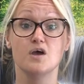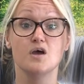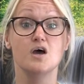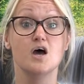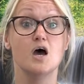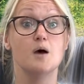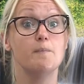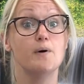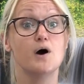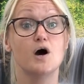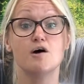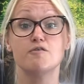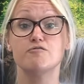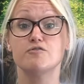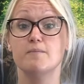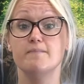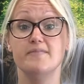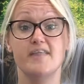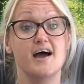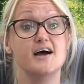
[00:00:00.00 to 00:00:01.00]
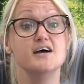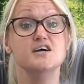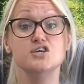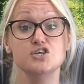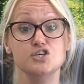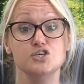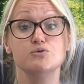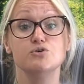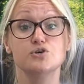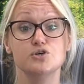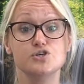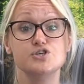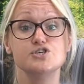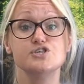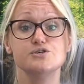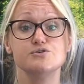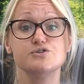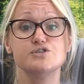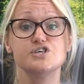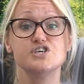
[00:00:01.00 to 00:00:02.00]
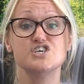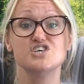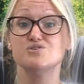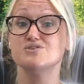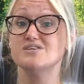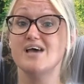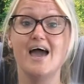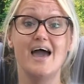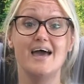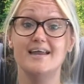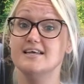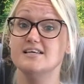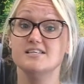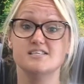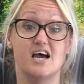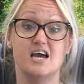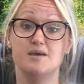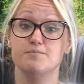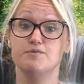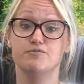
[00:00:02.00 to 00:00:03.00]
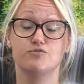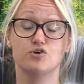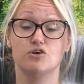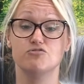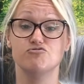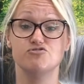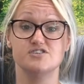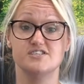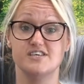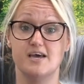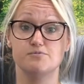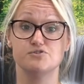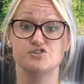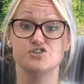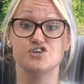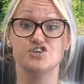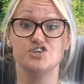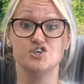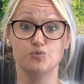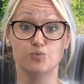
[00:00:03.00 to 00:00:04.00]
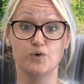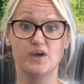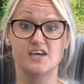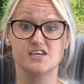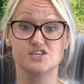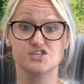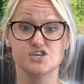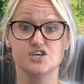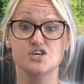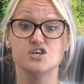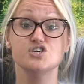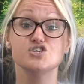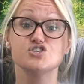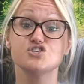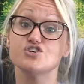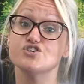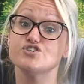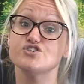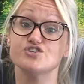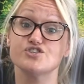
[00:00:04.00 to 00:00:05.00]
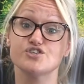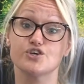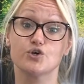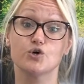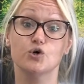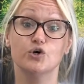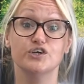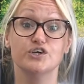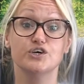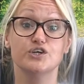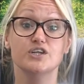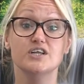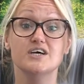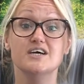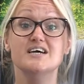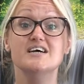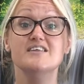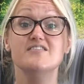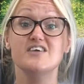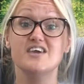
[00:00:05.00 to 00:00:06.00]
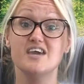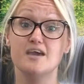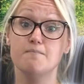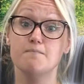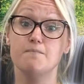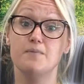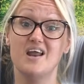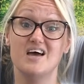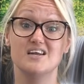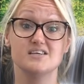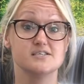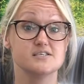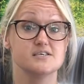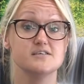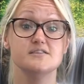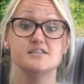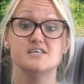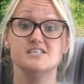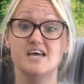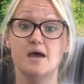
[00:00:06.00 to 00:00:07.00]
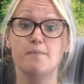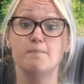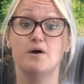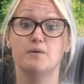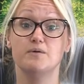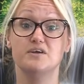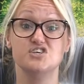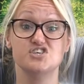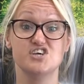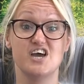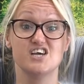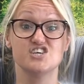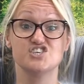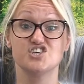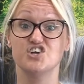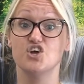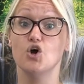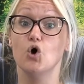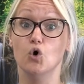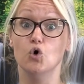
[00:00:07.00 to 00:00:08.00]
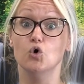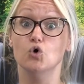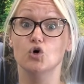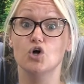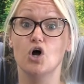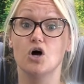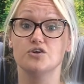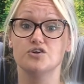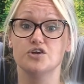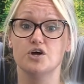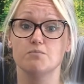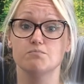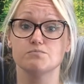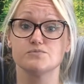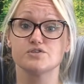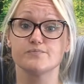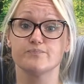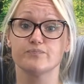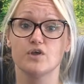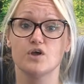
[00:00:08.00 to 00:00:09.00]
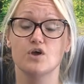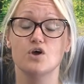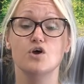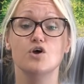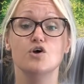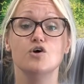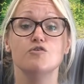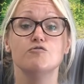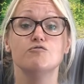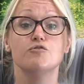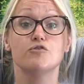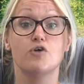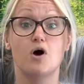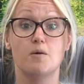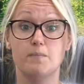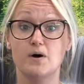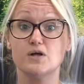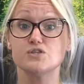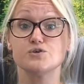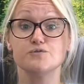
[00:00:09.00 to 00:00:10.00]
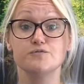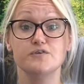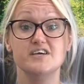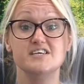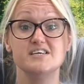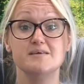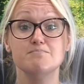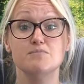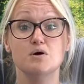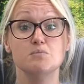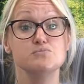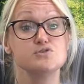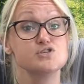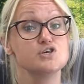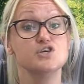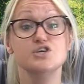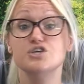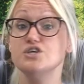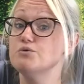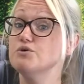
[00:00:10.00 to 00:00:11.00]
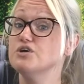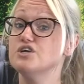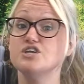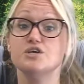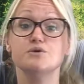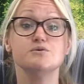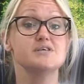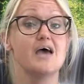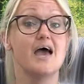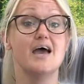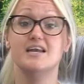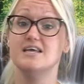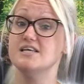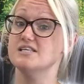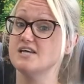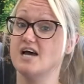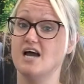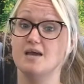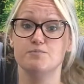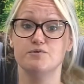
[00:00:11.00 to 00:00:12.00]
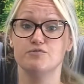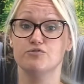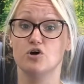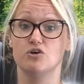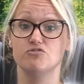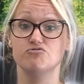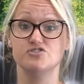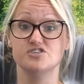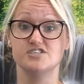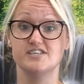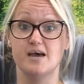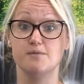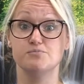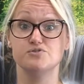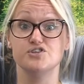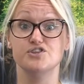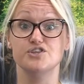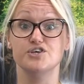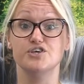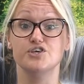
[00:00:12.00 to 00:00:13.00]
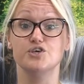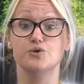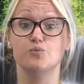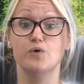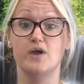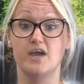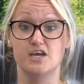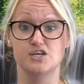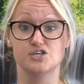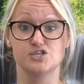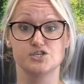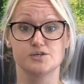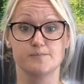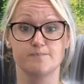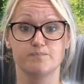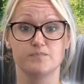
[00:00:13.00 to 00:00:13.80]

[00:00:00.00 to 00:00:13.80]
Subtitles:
Apart from that, you could choose to use any type of contraception that you wish, such as the coil, the implant, the depot injection, or condoms. For our bottle feeding mums, you can use any type of contraception that you wish.